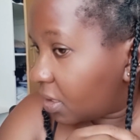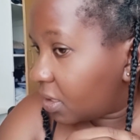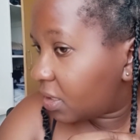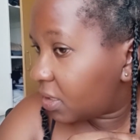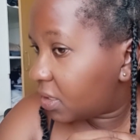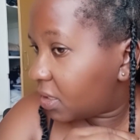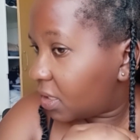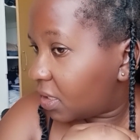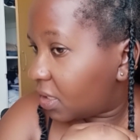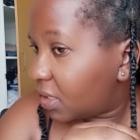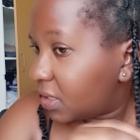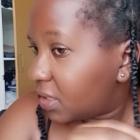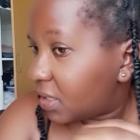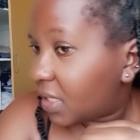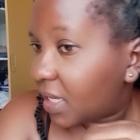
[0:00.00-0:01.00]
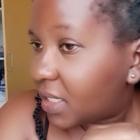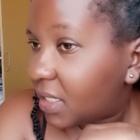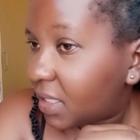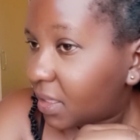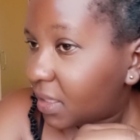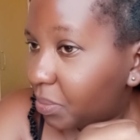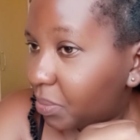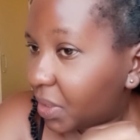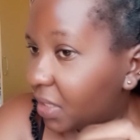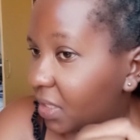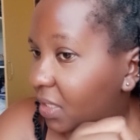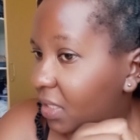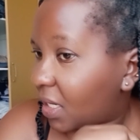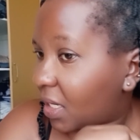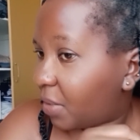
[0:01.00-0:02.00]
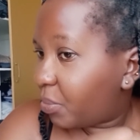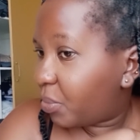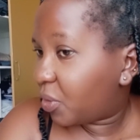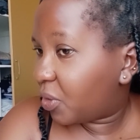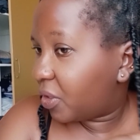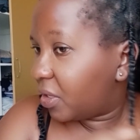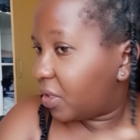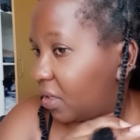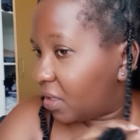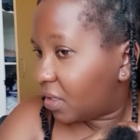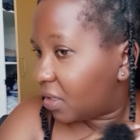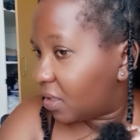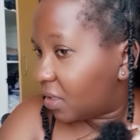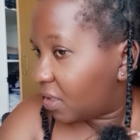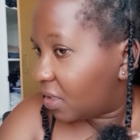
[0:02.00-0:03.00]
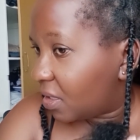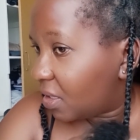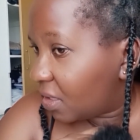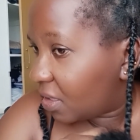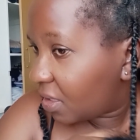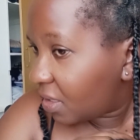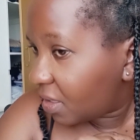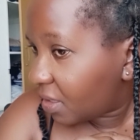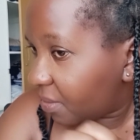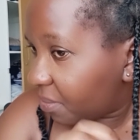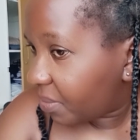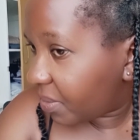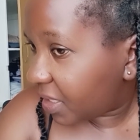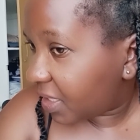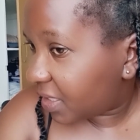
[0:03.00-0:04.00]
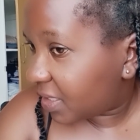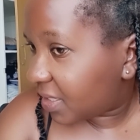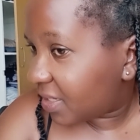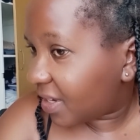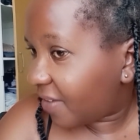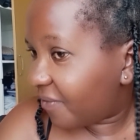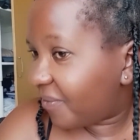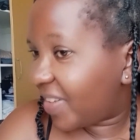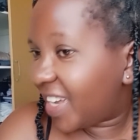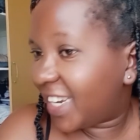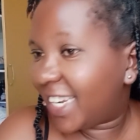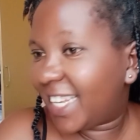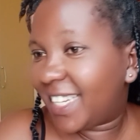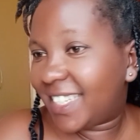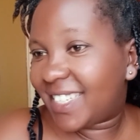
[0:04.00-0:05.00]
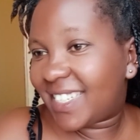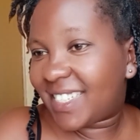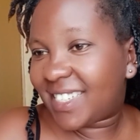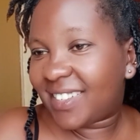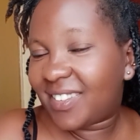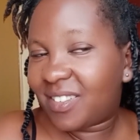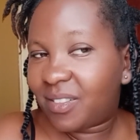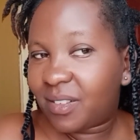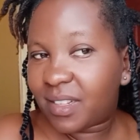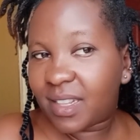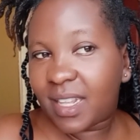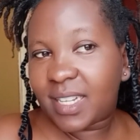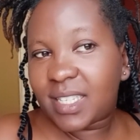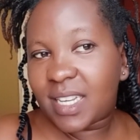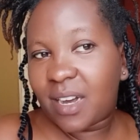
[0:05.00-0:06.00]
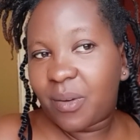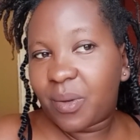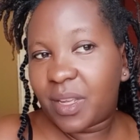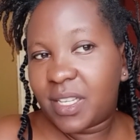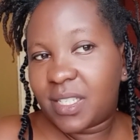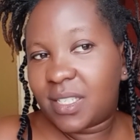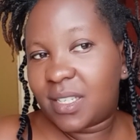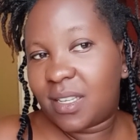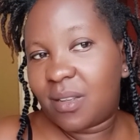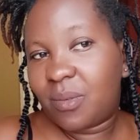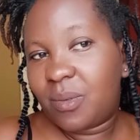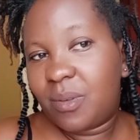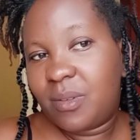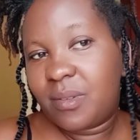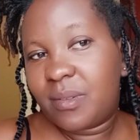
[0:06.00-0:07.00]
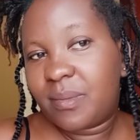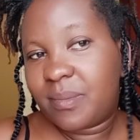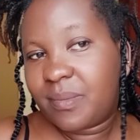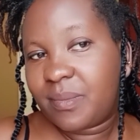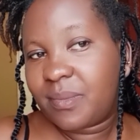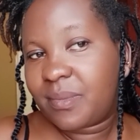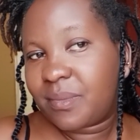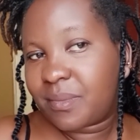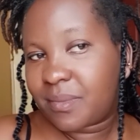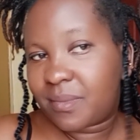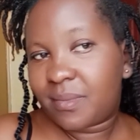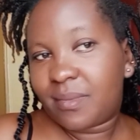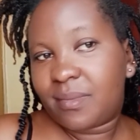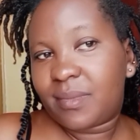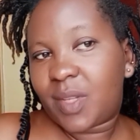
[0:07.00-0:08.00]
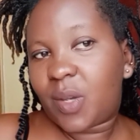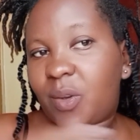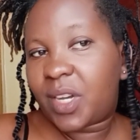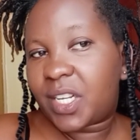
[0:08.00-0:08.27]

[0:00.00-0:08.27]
this thing is getting being stubborn, but managed. So that's how easy you